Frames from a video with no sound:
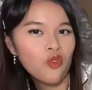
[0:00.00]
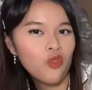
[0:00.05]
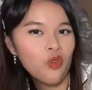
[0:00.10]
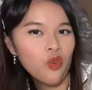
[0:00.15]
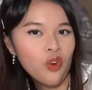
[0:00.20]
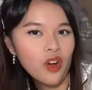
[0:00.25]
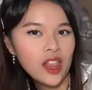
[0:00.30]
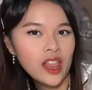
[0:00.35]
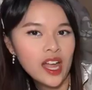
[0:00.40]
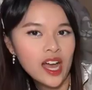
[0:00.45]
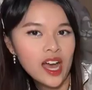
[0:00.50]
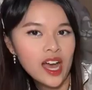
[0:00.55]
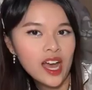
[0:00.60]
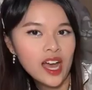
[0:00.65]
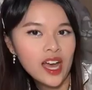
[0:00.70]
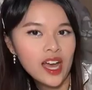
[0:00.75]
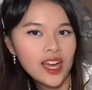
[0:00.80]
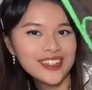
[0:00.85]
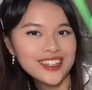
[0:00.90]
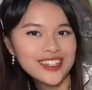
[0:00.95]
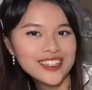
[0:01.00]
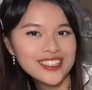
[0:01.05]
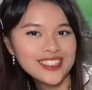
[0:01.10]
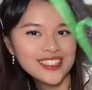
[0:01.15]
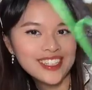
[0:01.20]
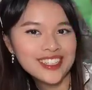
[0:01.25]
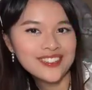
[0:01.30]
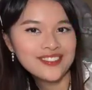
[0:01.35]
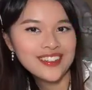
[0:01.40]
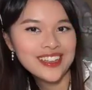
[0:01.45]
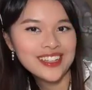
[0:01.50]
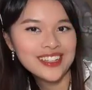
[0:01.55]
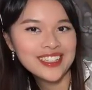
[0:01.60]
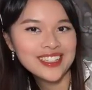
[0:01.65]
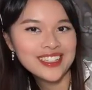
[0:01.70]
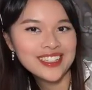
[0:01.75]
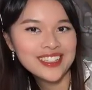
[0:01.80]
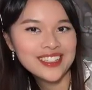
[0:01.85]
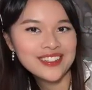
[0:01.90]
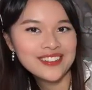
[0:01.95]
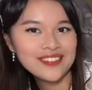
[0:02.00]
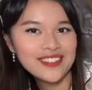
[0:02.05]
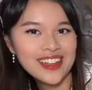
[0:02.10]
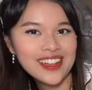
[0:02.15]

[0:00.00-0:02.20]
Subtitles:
Voila, you got yourself a lily of the